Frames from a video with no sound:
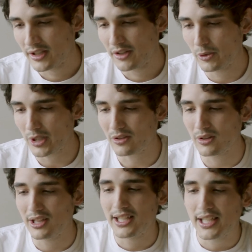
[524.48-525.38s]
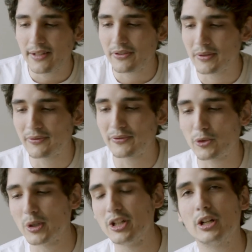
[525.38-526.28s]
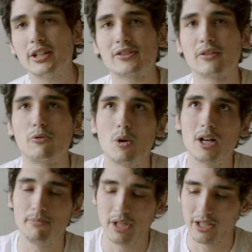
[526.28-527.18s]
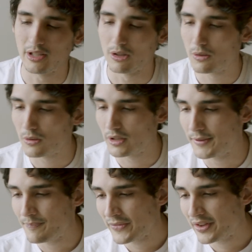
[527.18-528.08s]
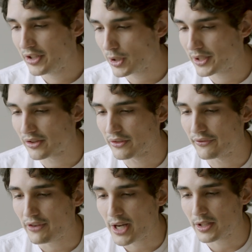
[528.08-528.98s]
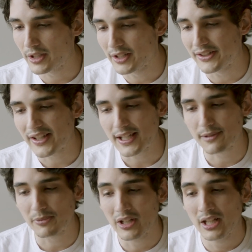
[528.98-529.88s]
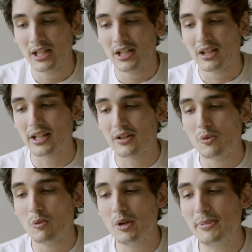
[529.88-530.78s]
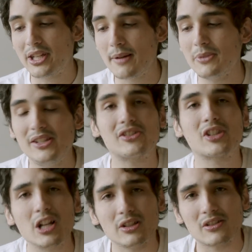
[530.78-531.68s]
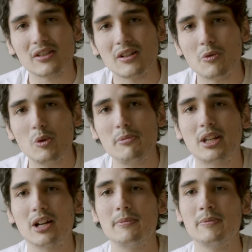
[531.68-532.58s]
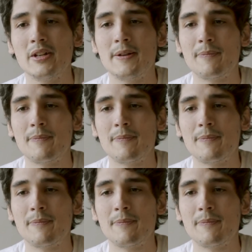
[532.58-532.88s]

If we're to live for an audience of one, meaning the Lord, the audience of the Father in his eyes, like, we become his sons, and we become